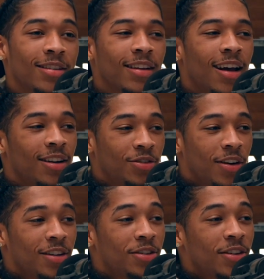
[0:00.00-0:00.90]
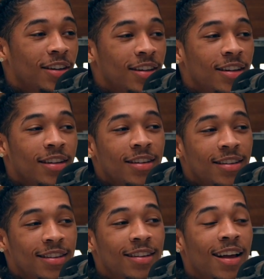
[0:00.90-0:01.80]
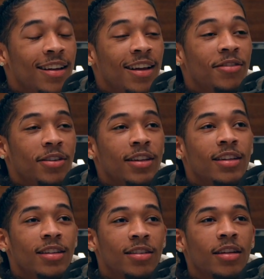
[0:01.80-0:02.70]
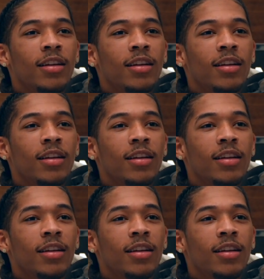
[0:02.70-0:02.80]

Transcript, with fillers: a lot of trash talking in. That definitely is.